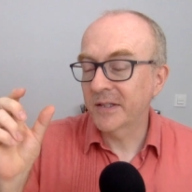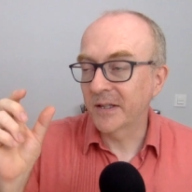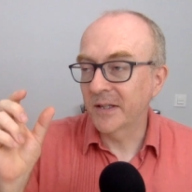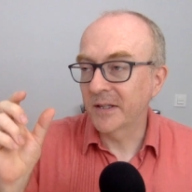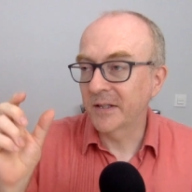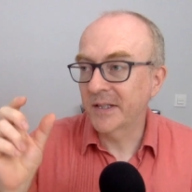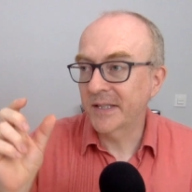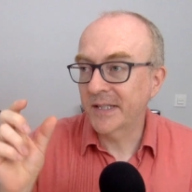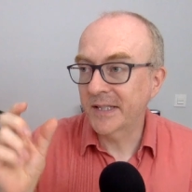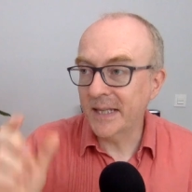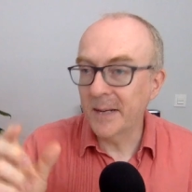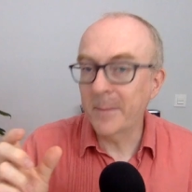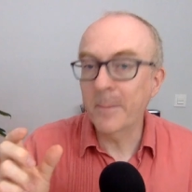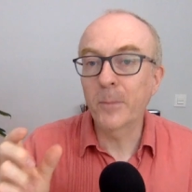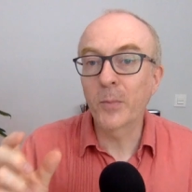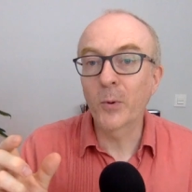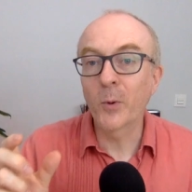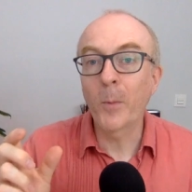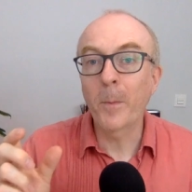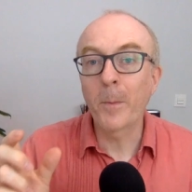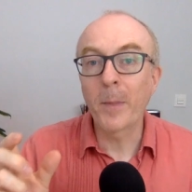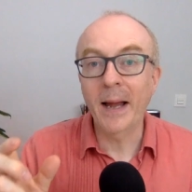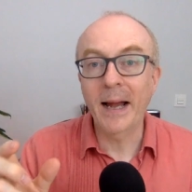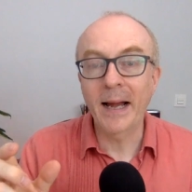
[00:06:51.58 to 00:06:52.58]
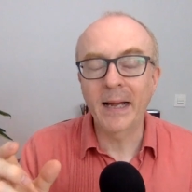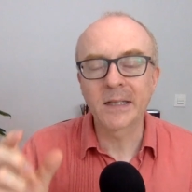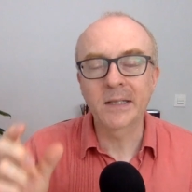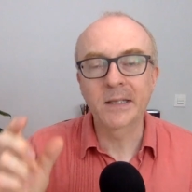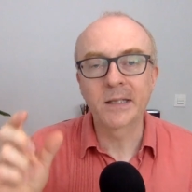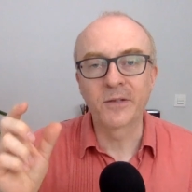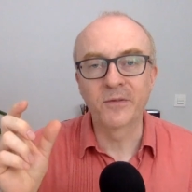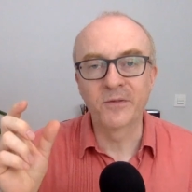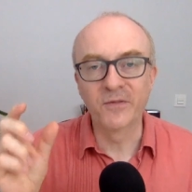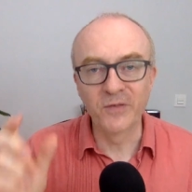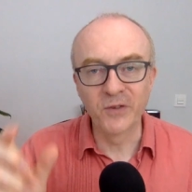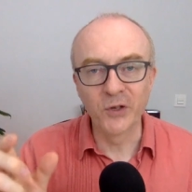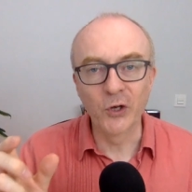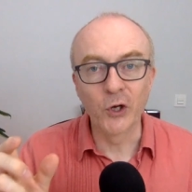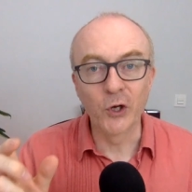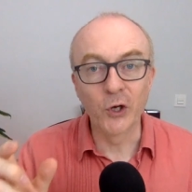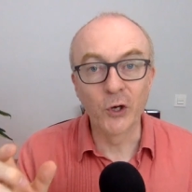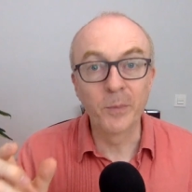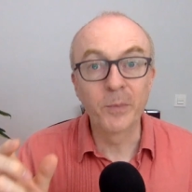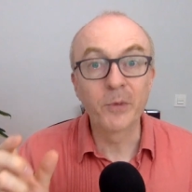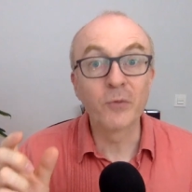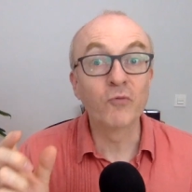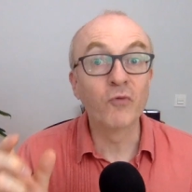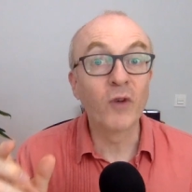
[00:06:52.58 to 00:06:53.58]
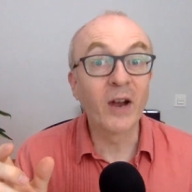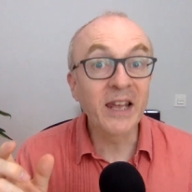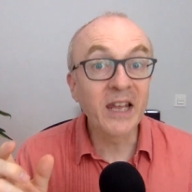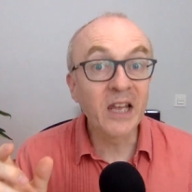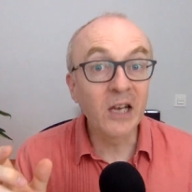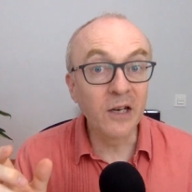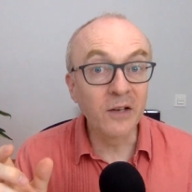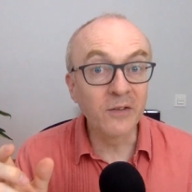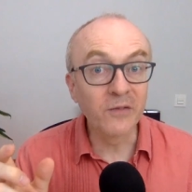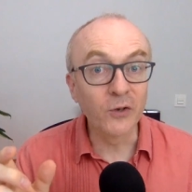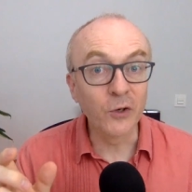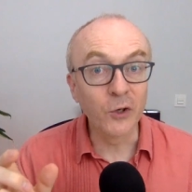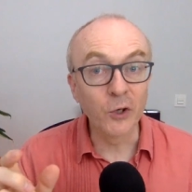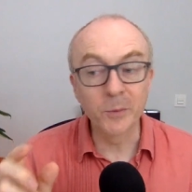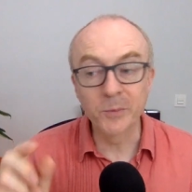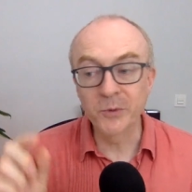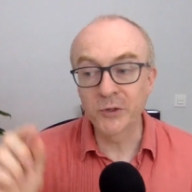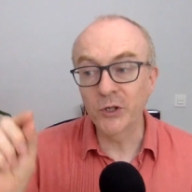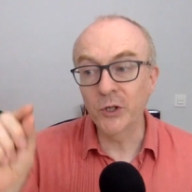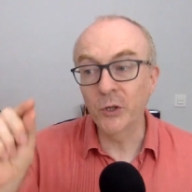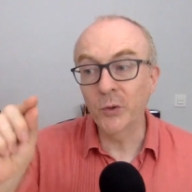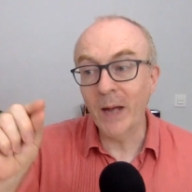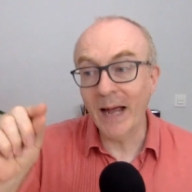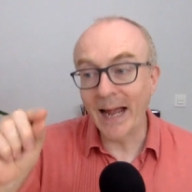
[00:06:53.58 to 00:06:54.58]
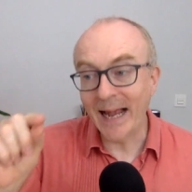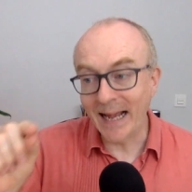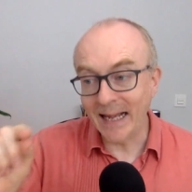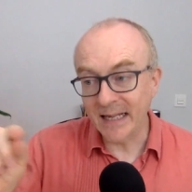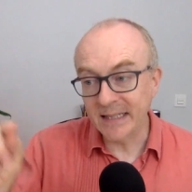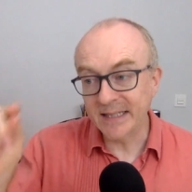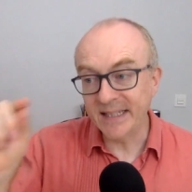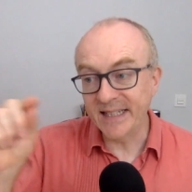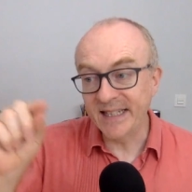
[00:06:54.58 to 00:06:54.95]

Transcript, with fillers: the simple past verb, regular verbs, you add